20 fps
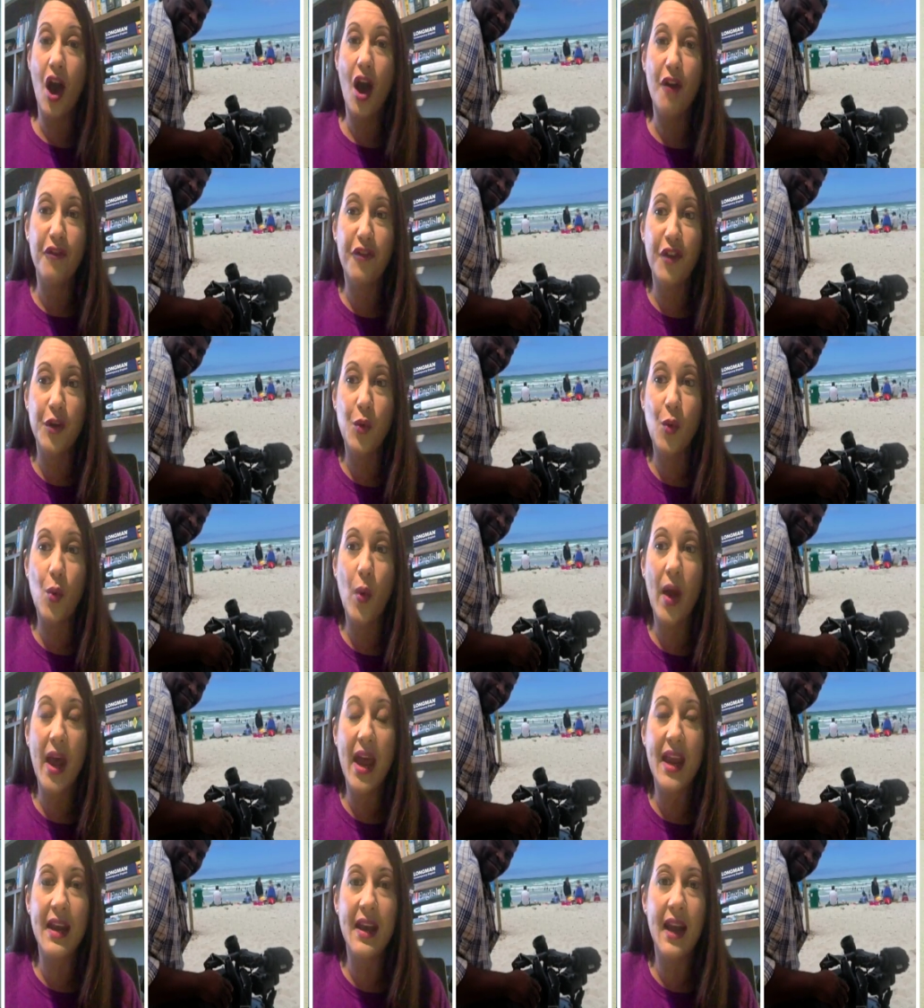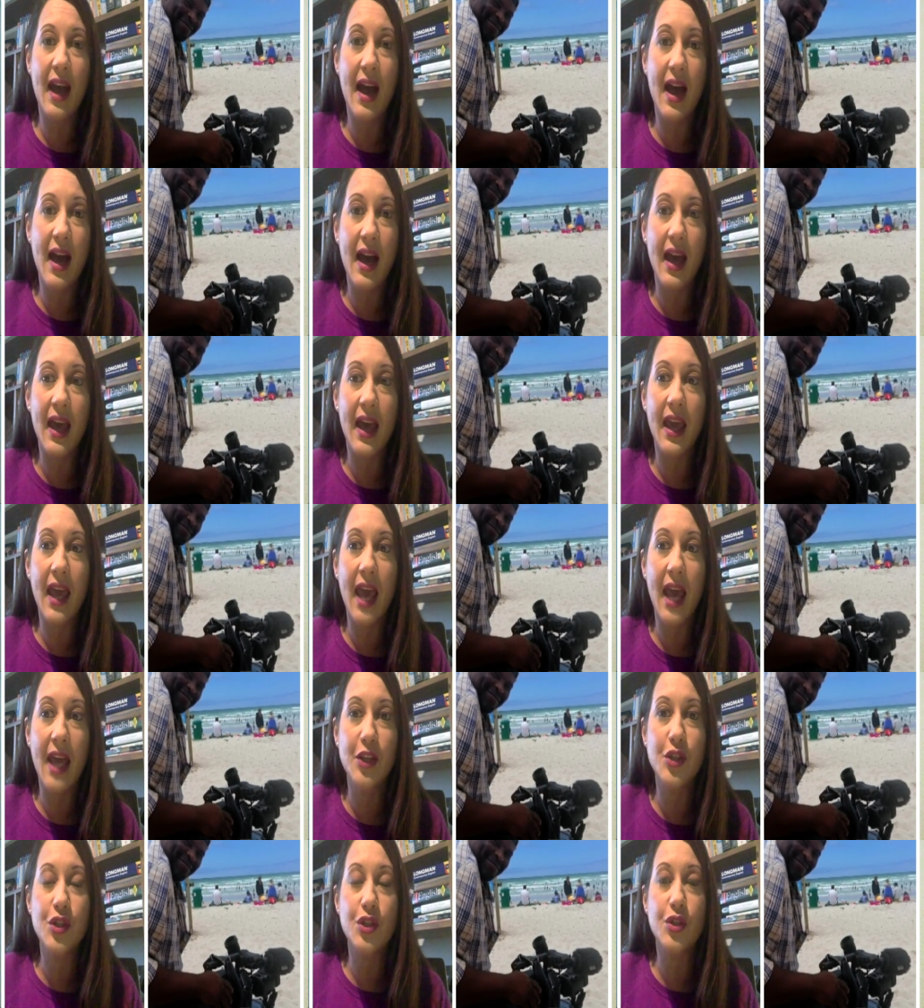Often when I
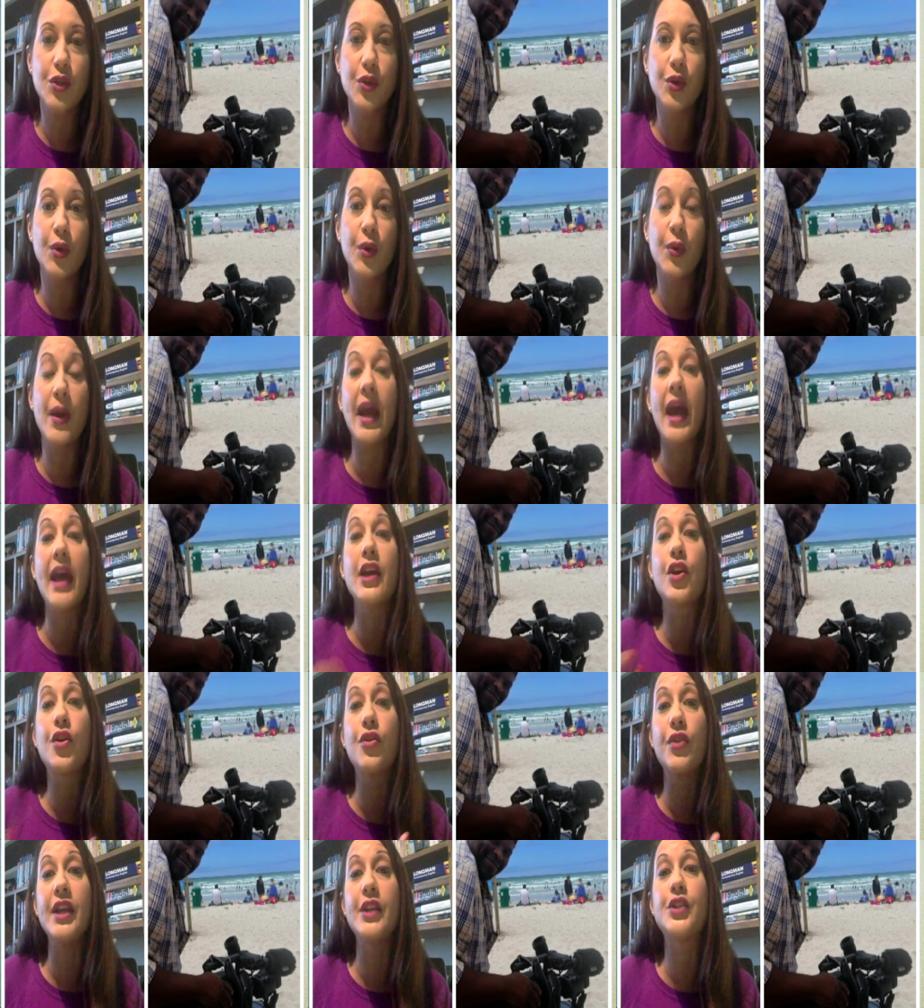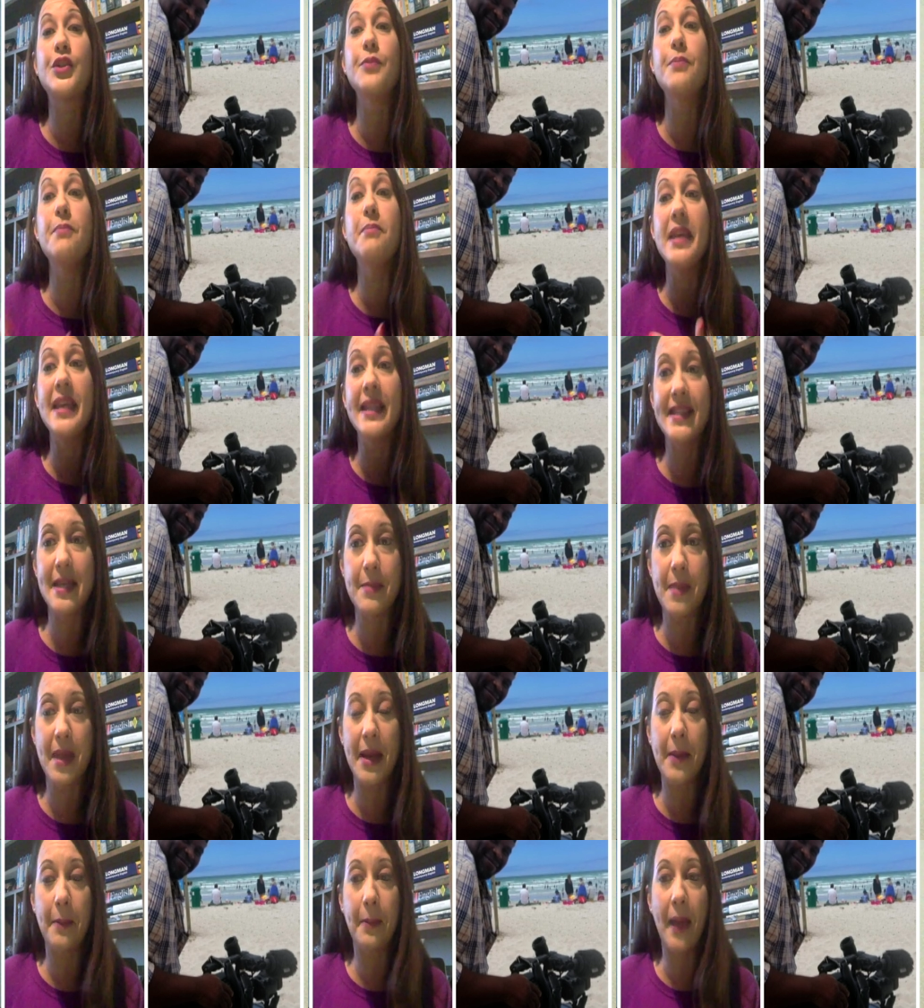had to, when I agreed to meet
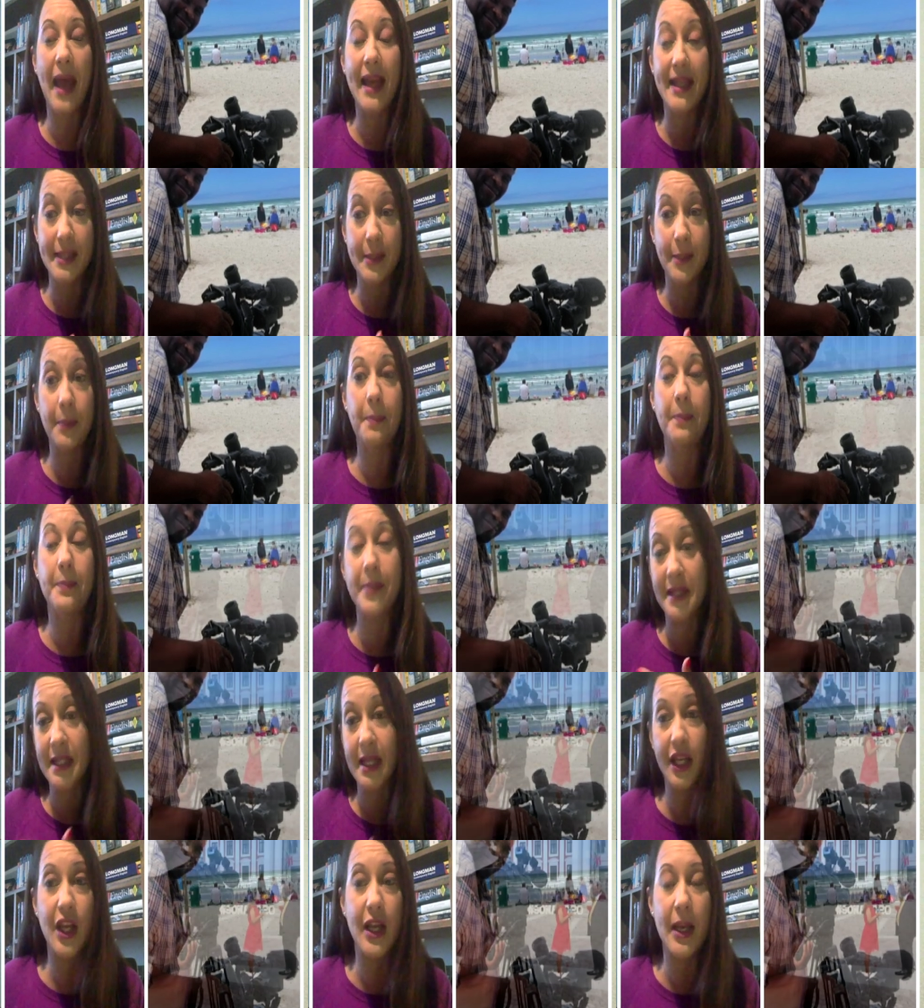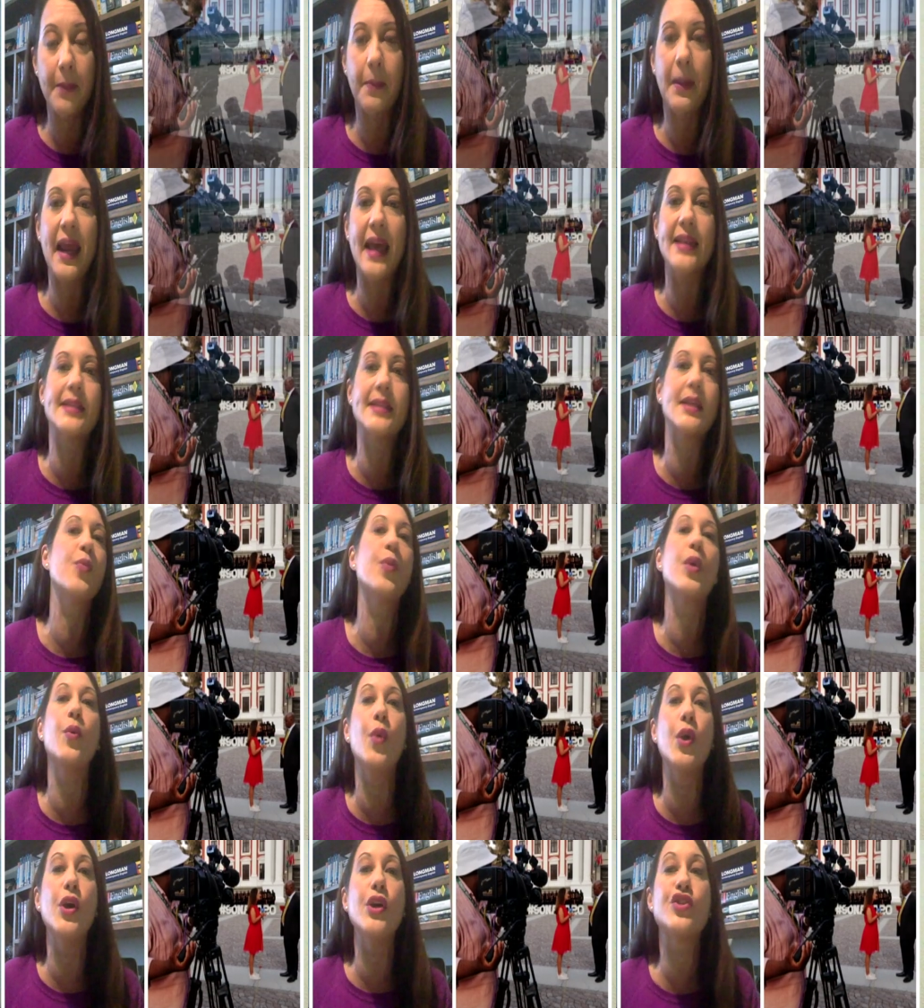him a, at a particular place and
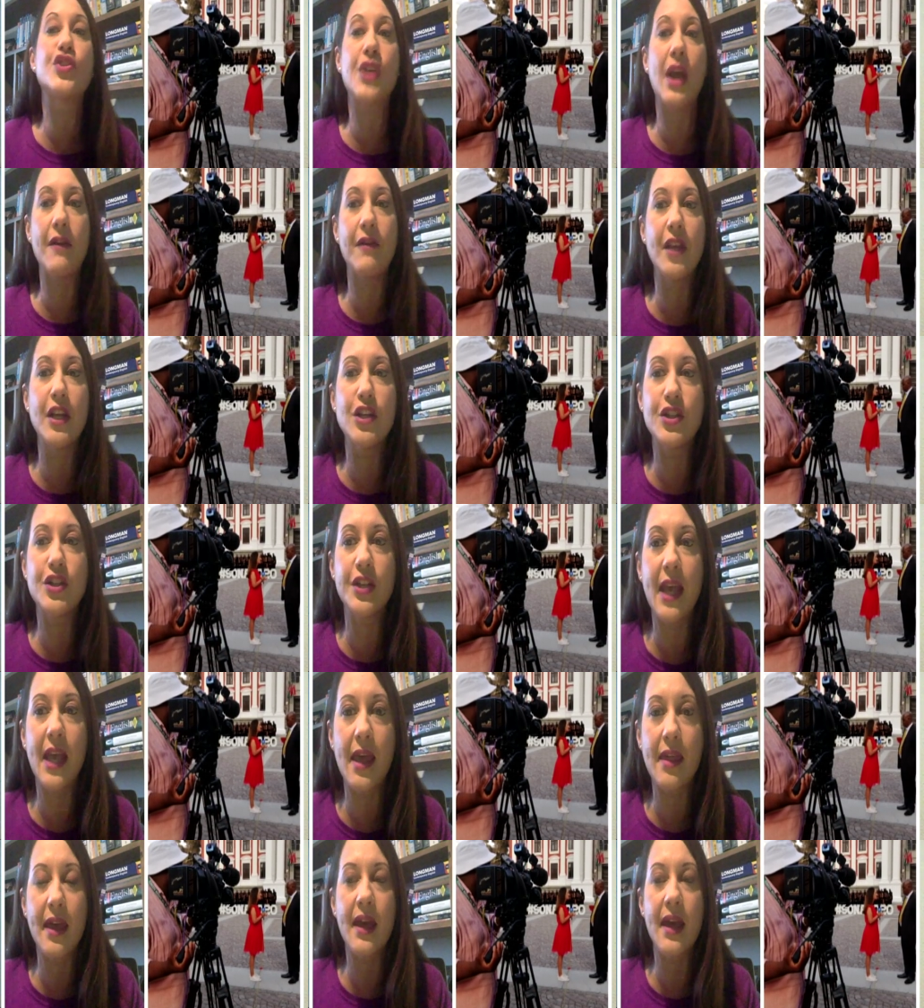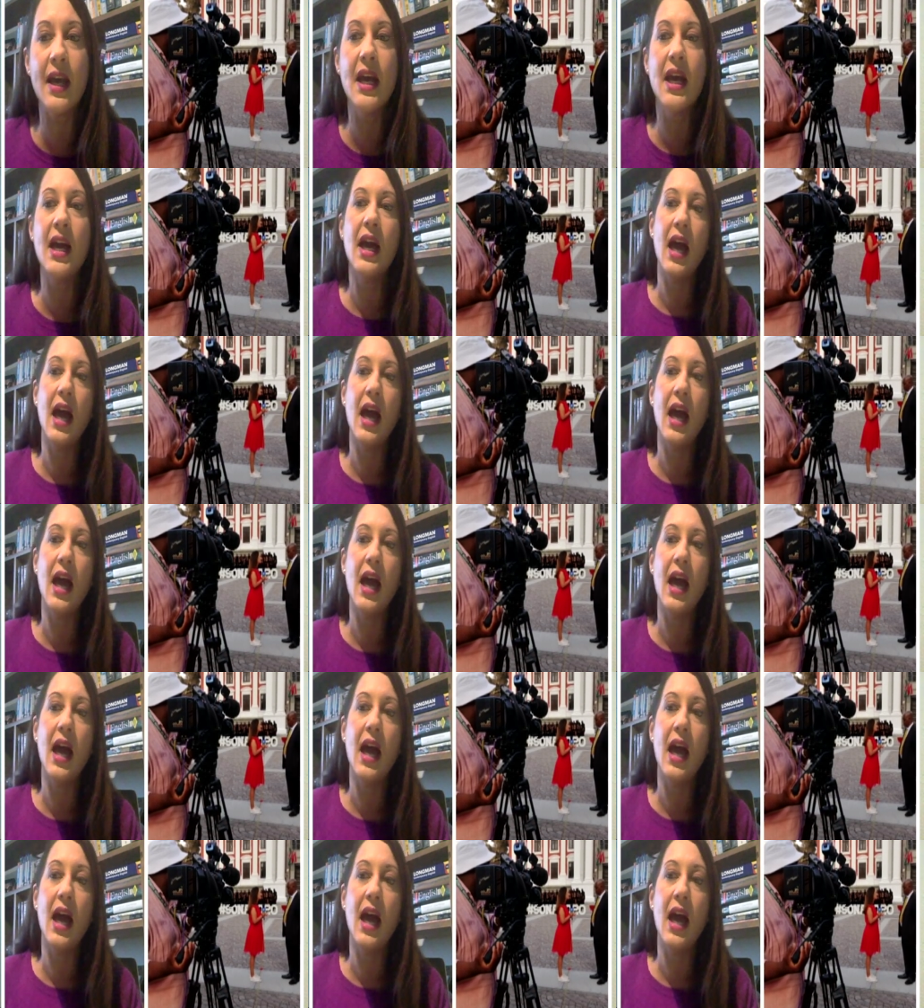we weren't traveling together,